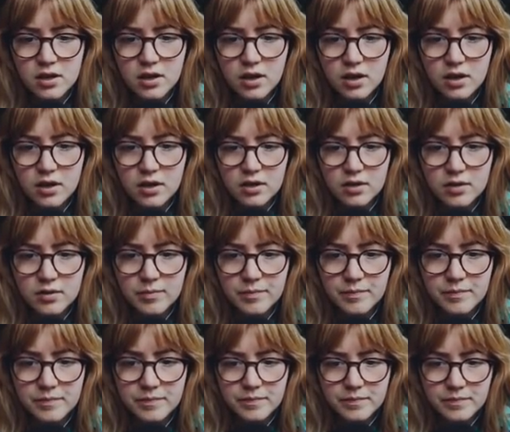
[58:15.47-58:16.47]

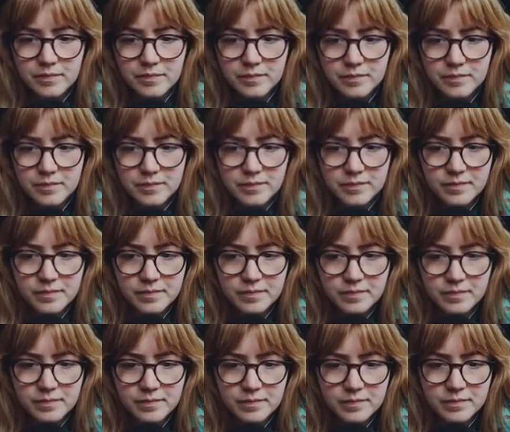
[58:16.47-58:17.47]
Um
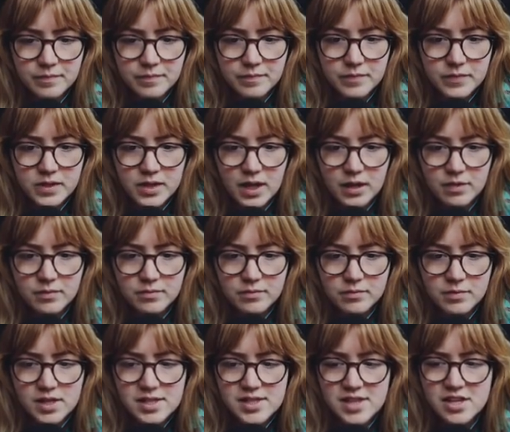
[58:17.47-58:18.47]
yeah,
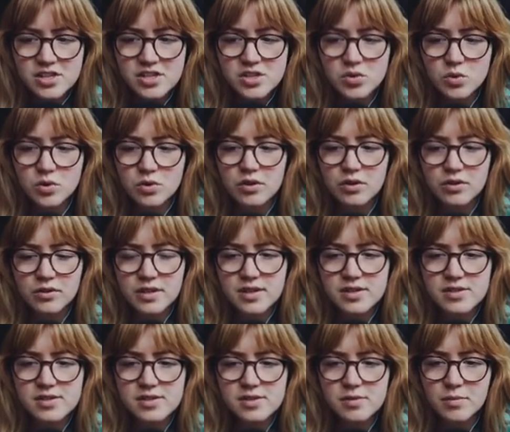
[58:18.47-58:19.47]
cuz I just ordered
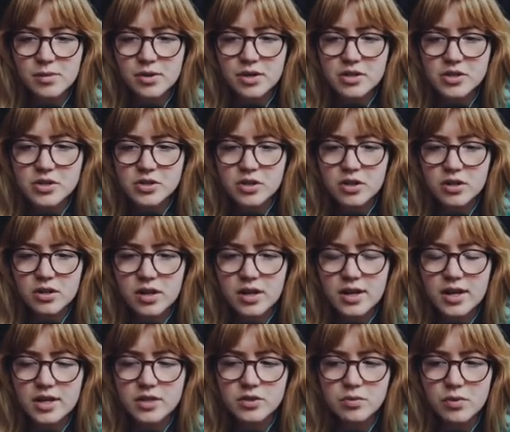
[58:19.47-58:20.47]
this, I'm pretty sure,
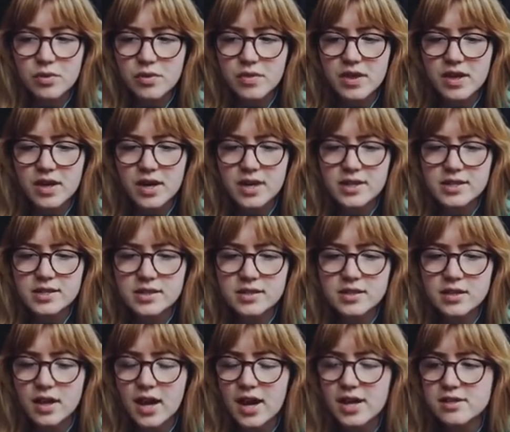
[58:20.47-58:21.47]
and I don't think I
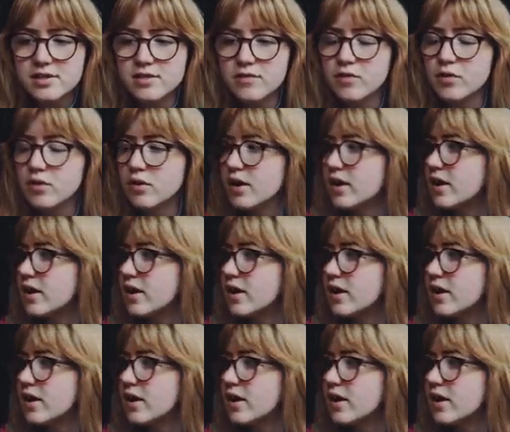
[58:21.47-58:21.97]
asked for